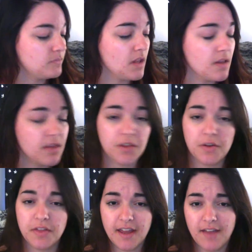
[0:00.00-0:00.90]
The other
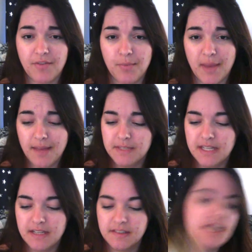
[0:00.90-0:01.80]
thing I have in my
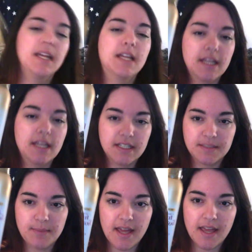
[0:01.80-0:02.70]
empties is
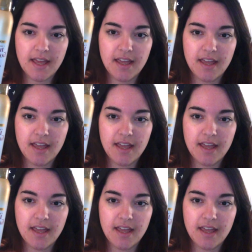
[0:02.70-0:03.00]
my